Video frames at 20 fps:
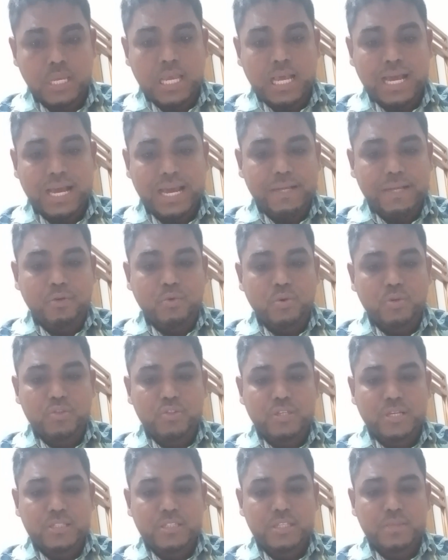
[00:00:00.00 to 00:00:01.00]
High court
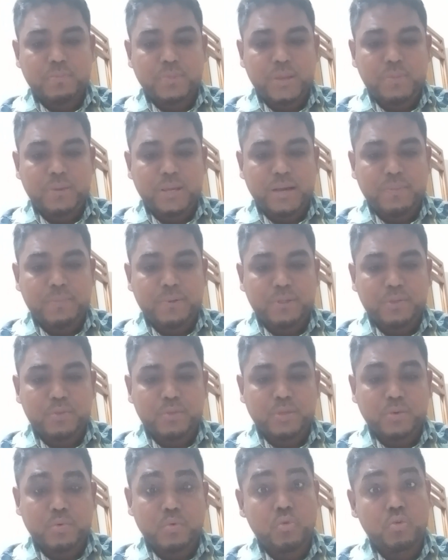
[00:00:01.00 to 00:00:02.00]
judges may be appealed to
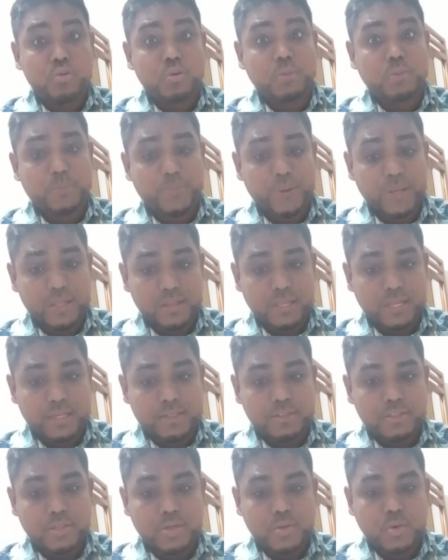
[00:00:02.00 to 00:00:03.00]
the court of appeal,
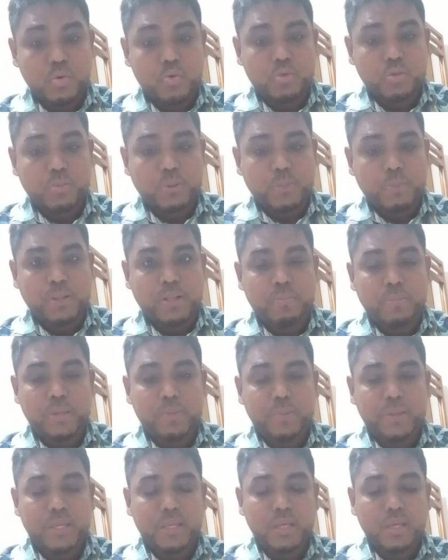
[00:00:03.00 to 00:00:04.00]
and to court of appeal may
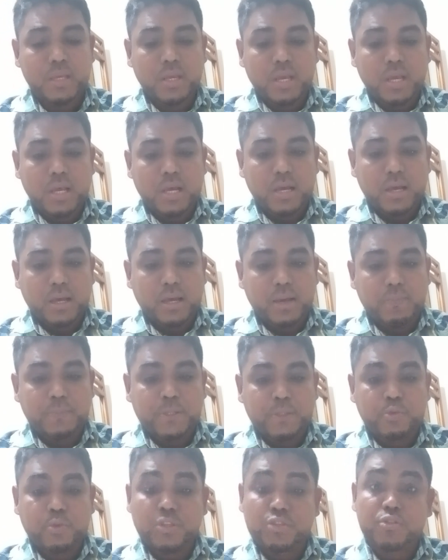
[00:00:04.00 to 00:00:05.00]
be
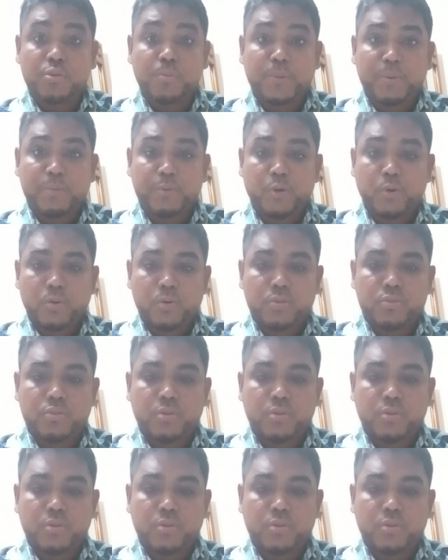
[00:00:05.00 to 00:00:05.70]
appealed to the Supreme Court.